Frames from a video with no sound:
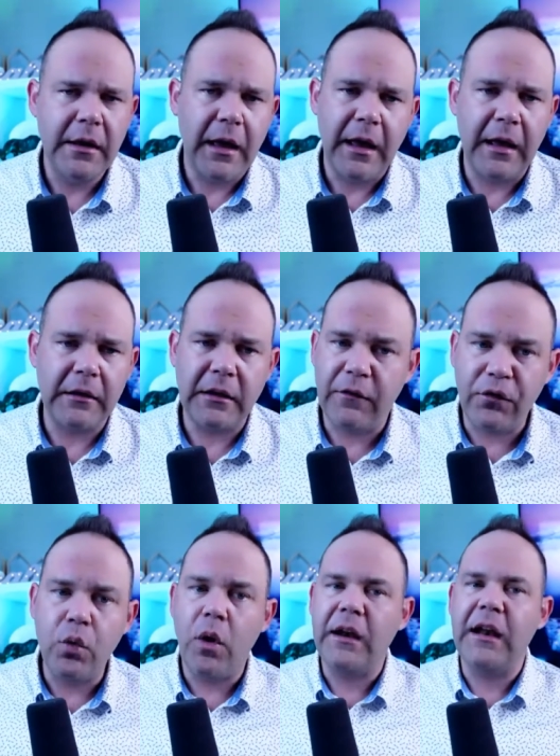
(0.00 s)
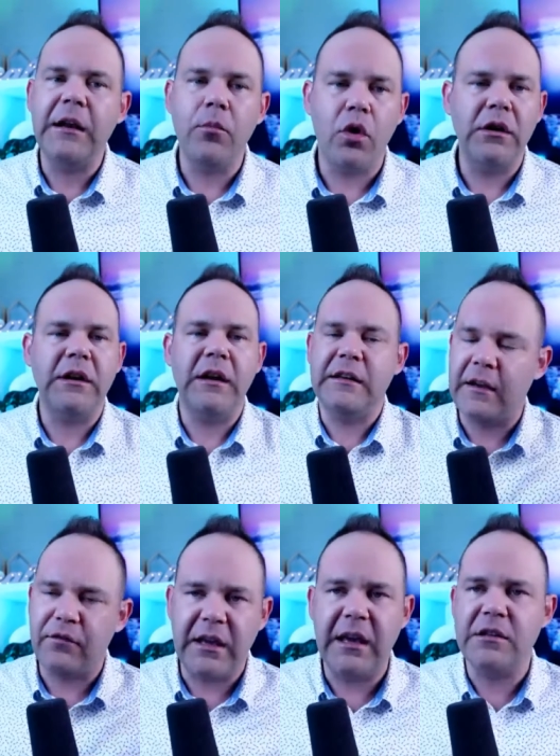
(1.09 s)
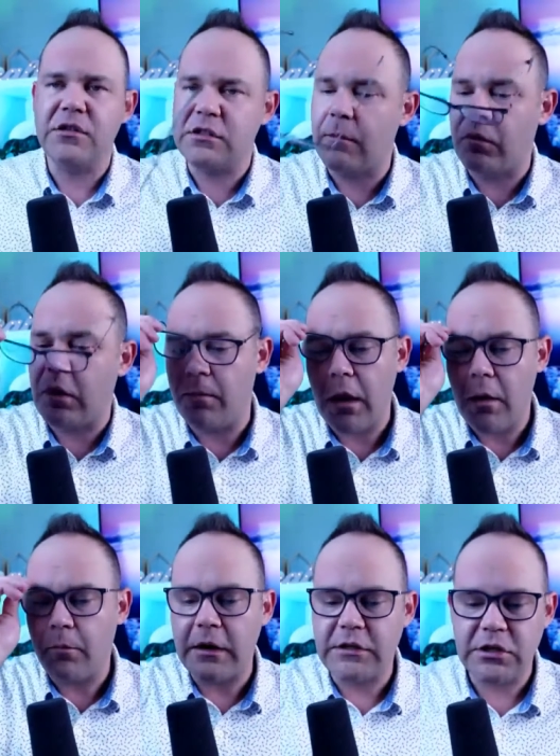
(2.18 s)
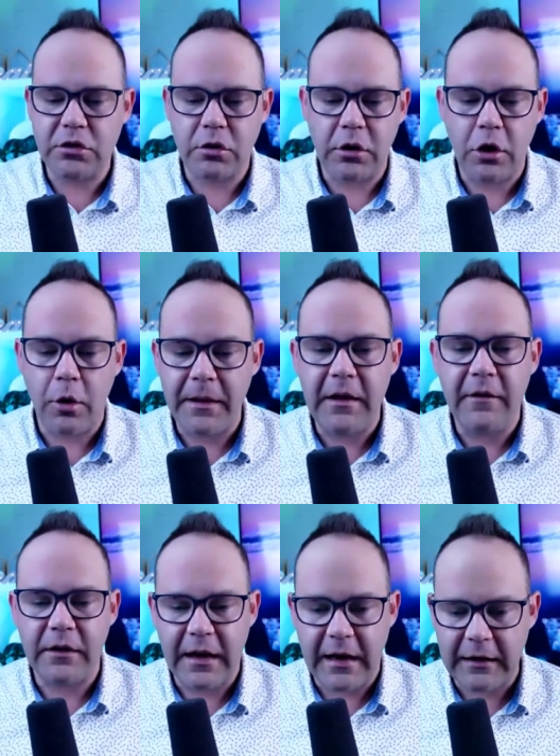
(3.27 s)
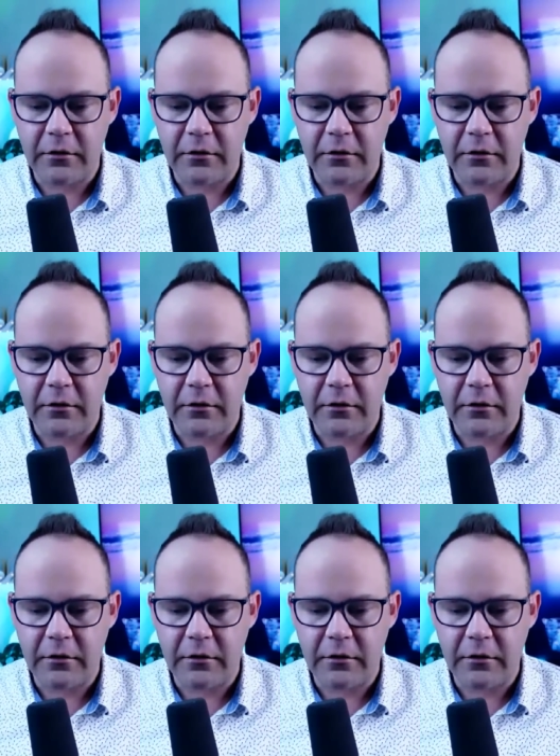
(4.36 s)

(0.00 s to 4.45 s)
and if you want any more you need to have kids or something prices are going to go up even higher